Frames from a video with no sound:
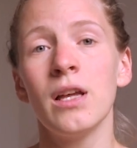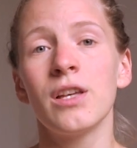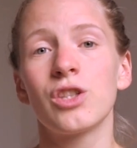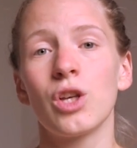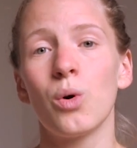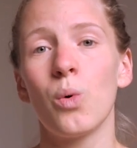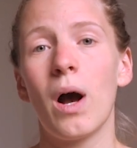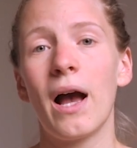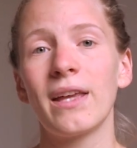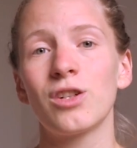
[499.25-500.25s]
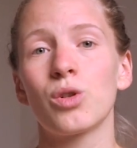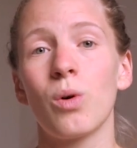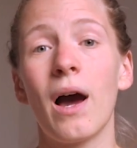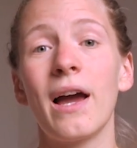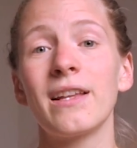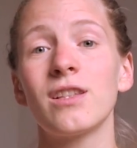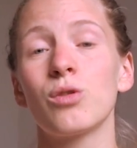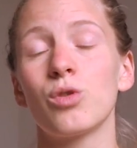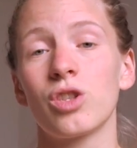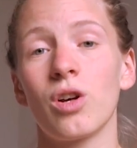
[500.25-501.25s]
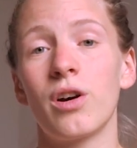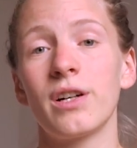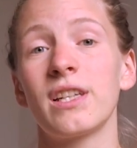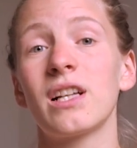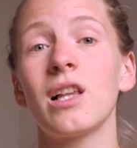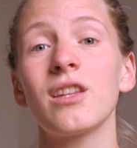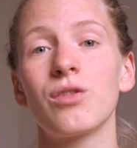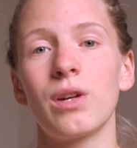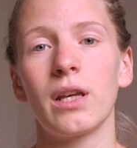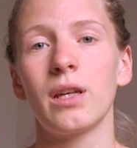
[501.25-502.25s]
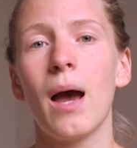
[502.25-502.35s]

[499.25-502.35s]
So I tried to start decluttering,